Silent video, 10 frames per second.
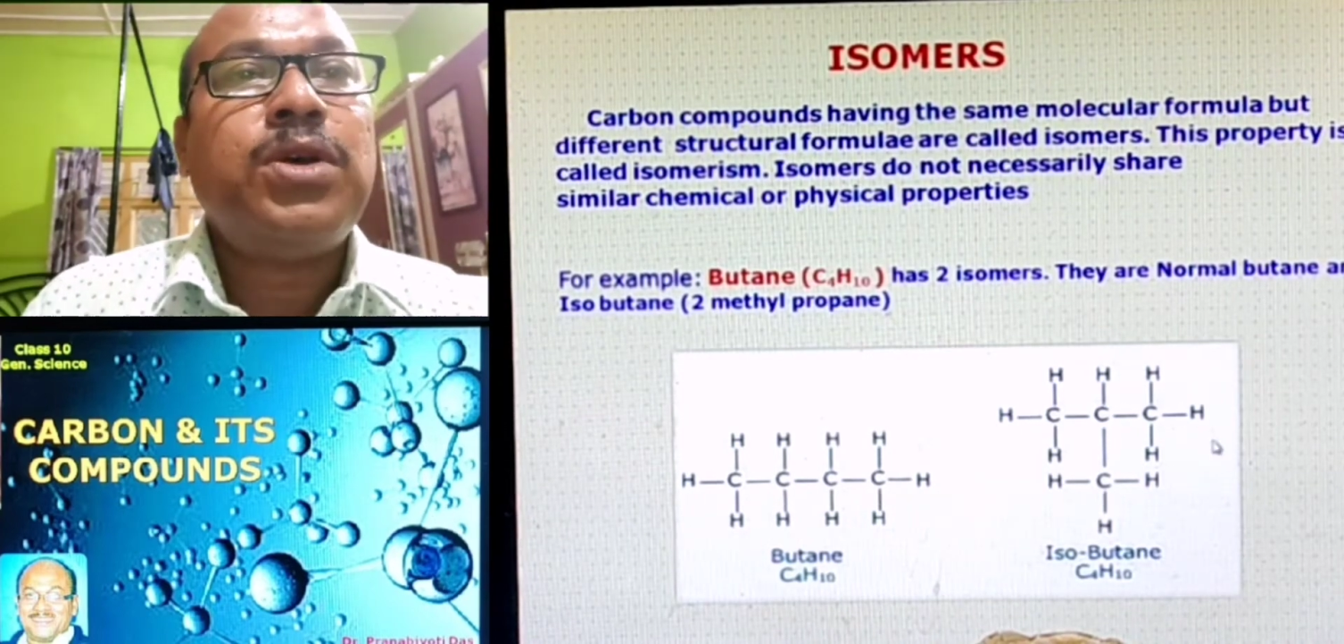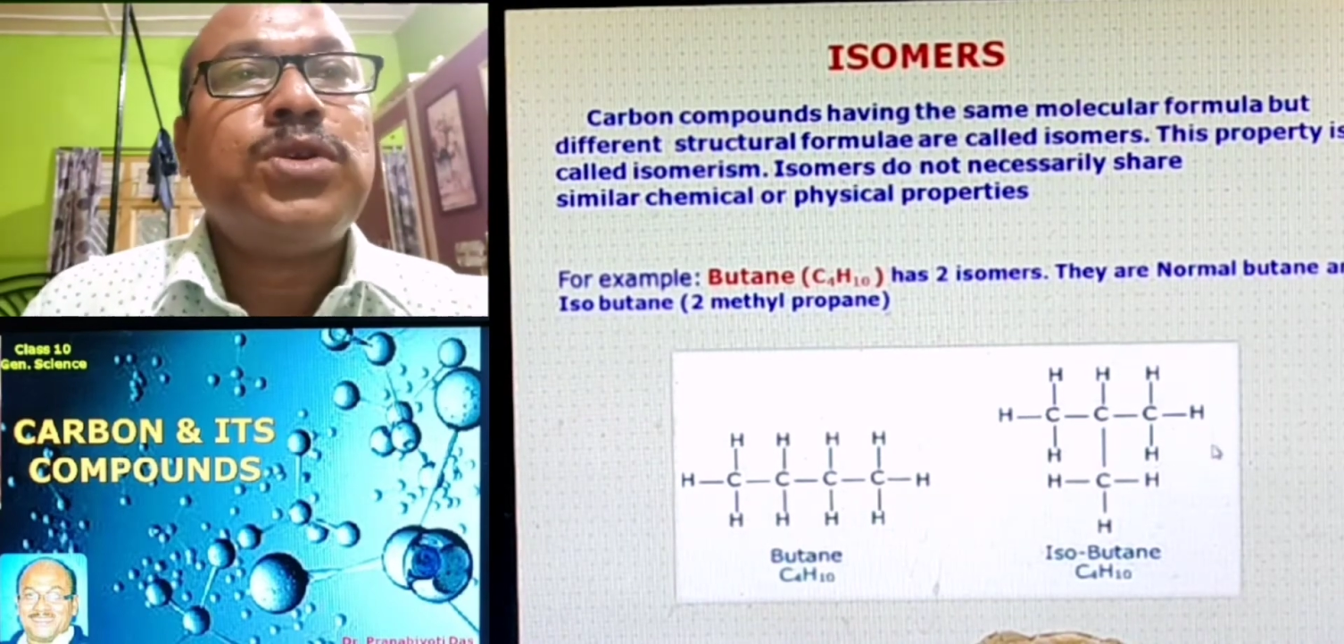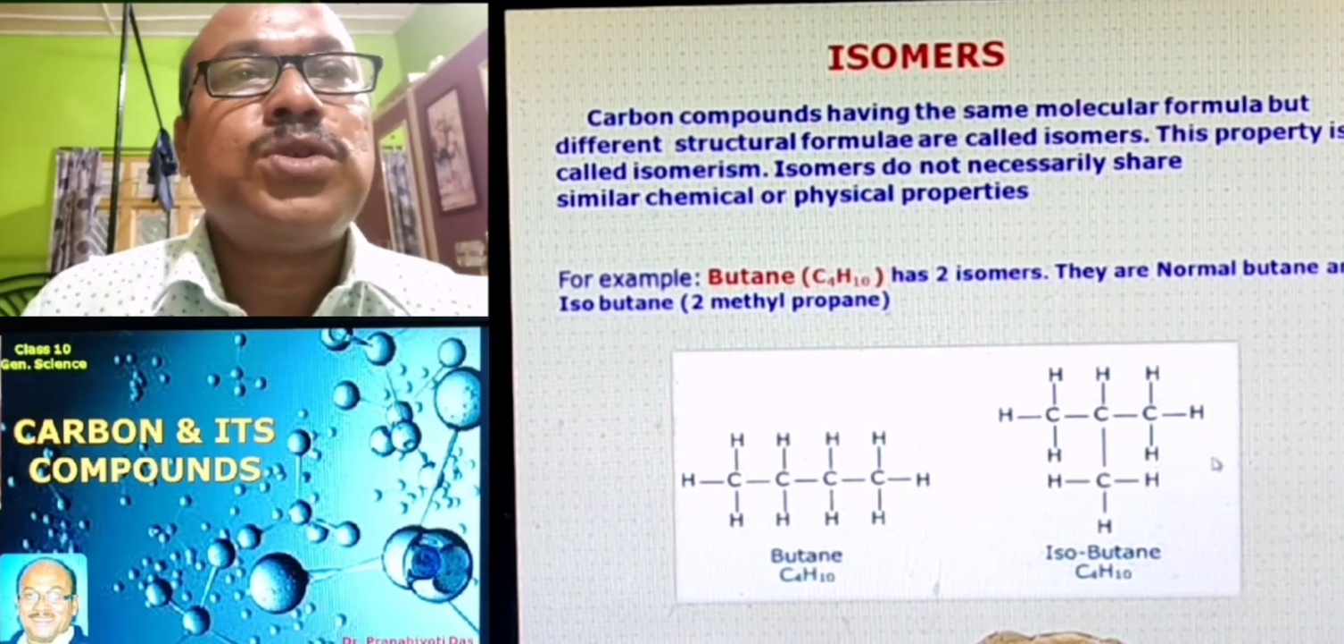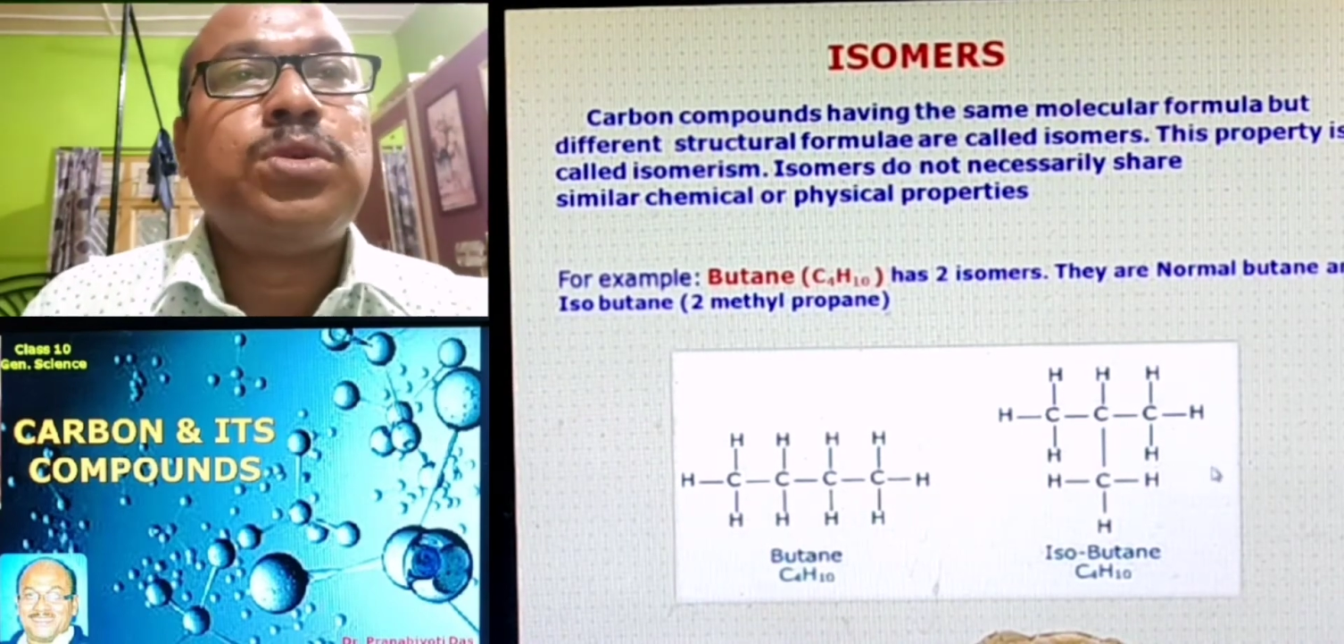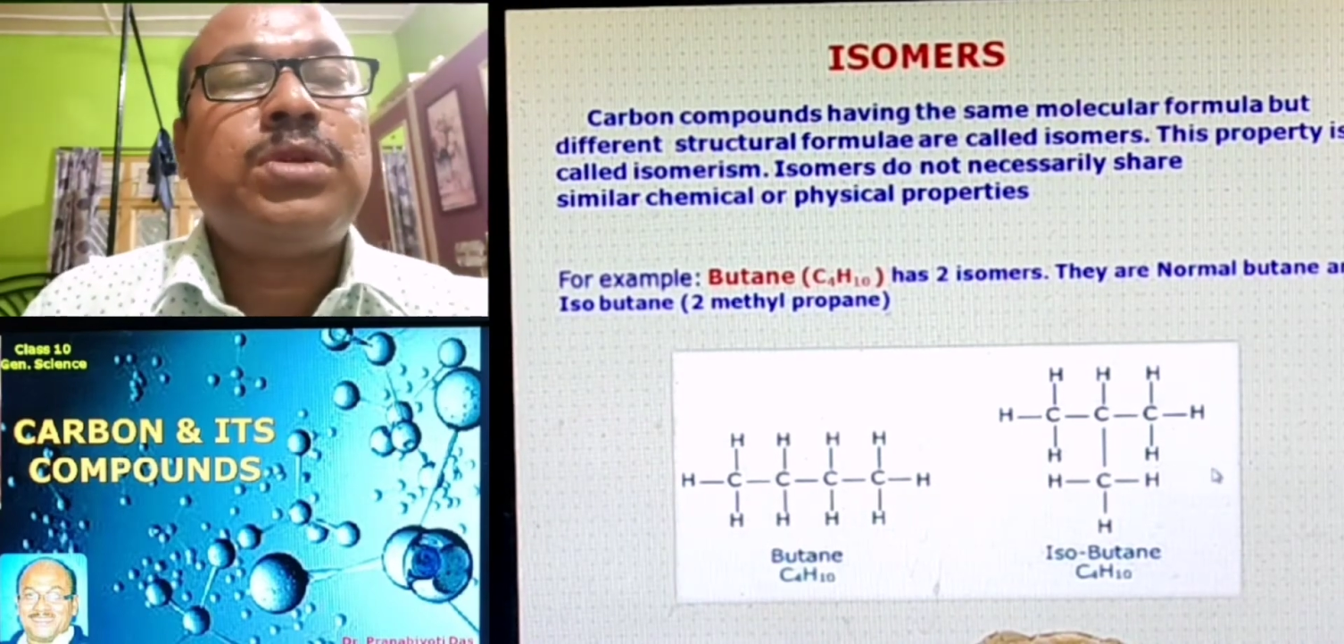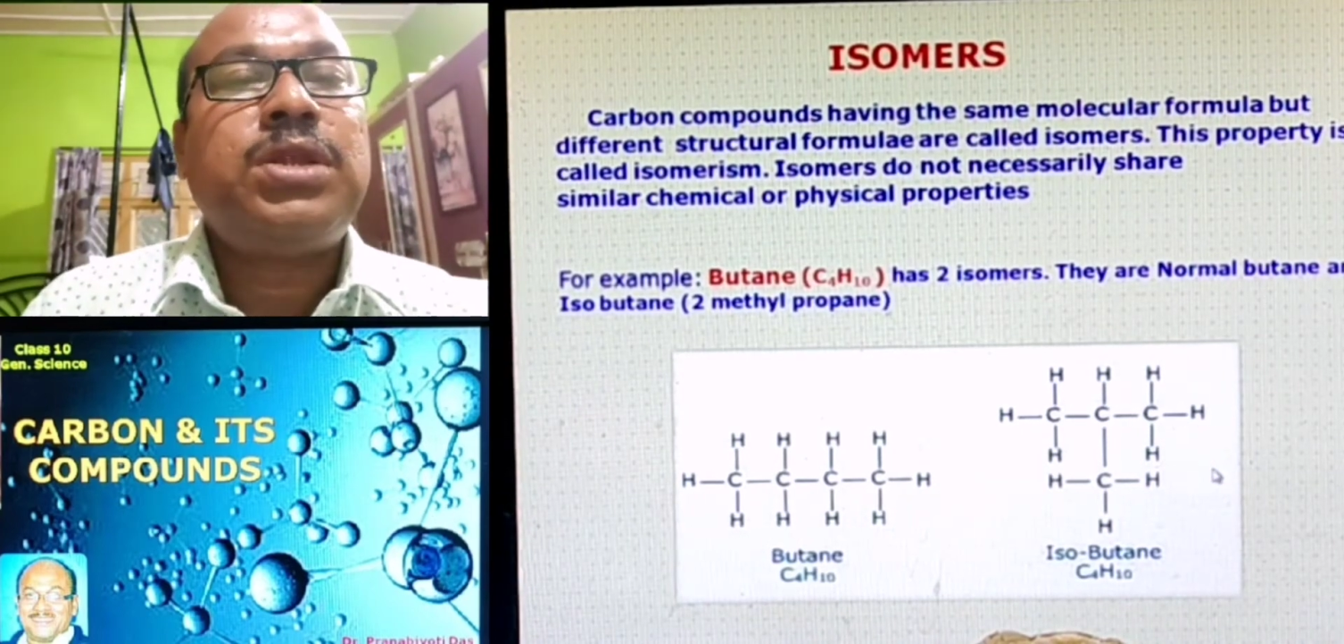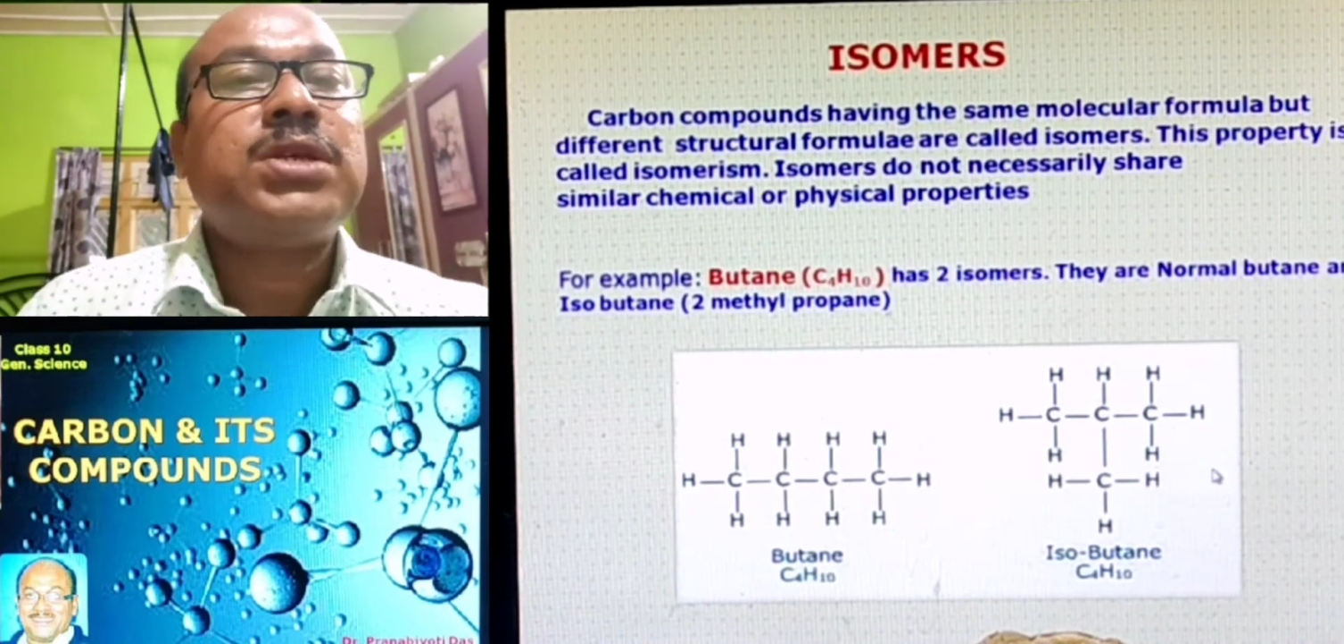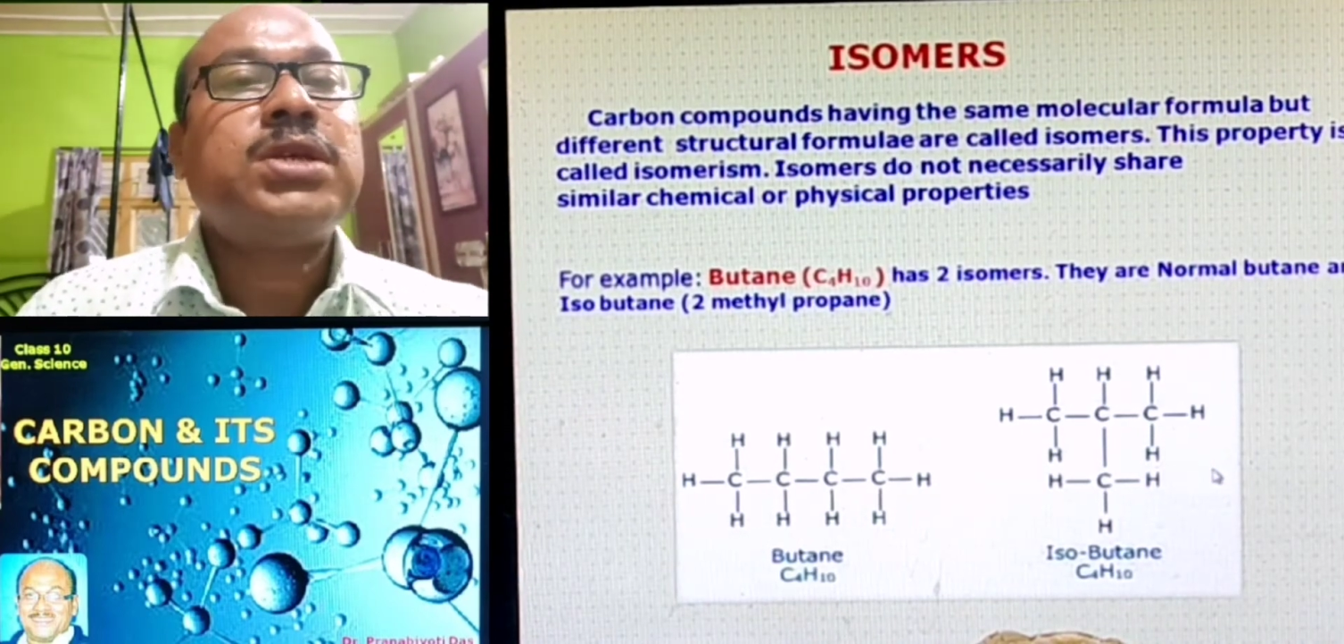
So this